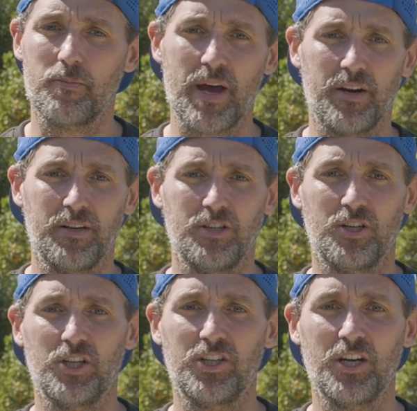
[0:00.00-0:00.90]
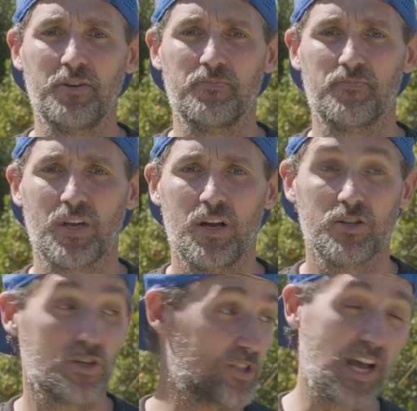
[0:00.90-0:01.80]
matter, you're good to go.
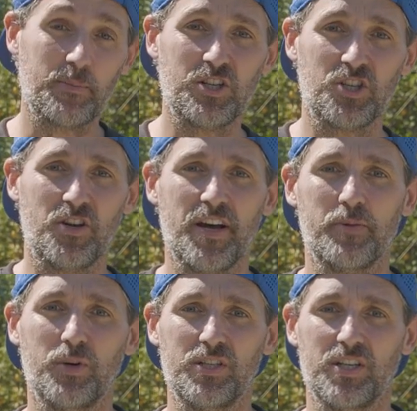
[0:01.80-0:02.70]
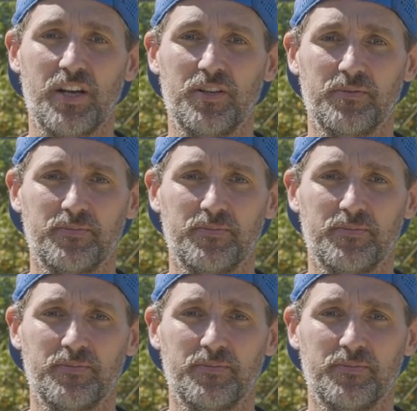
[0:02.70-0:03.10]
So today I'm going to show you how to put it together.